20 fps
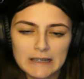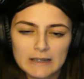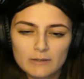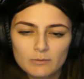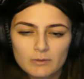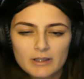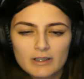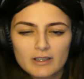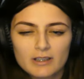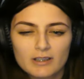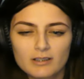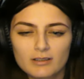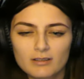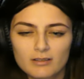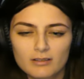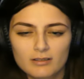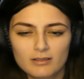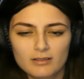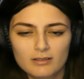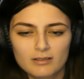Wait,
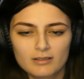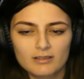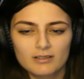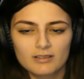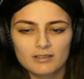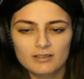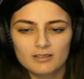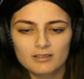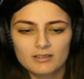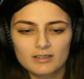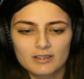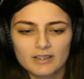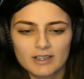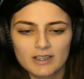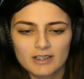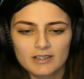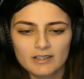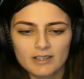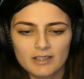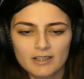did
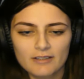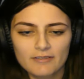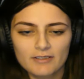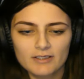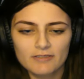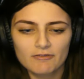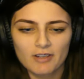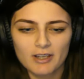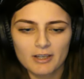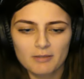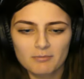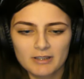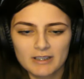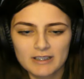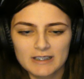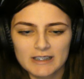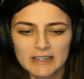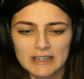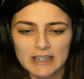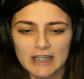they say if his
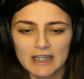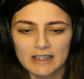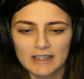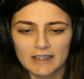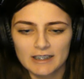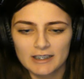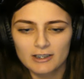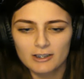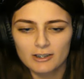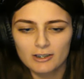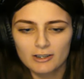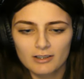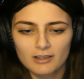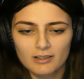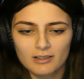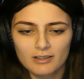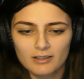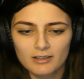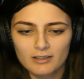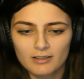family died or
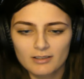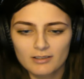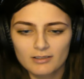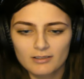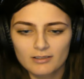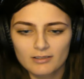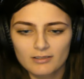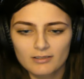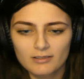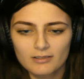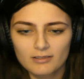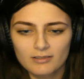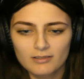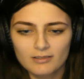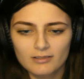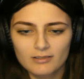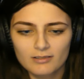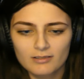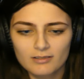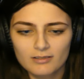not?
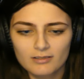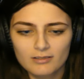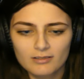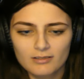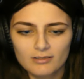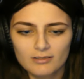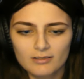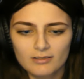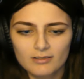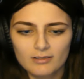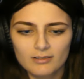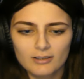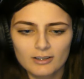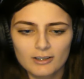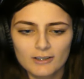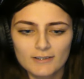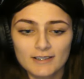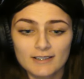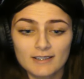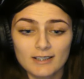
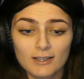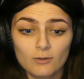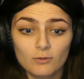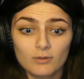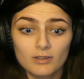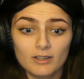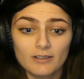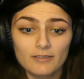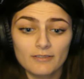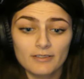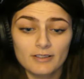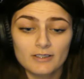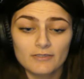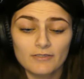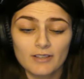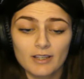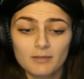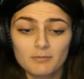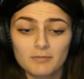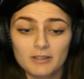Because it's like, what if his
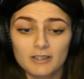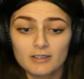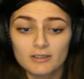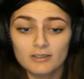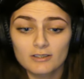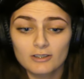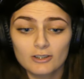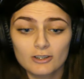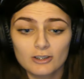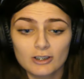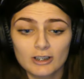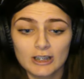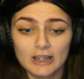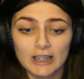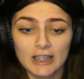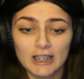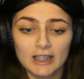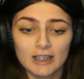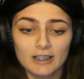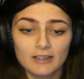family is still
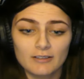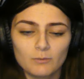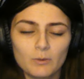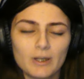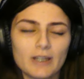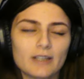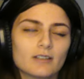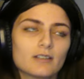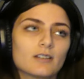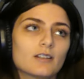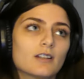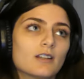alive? Wait,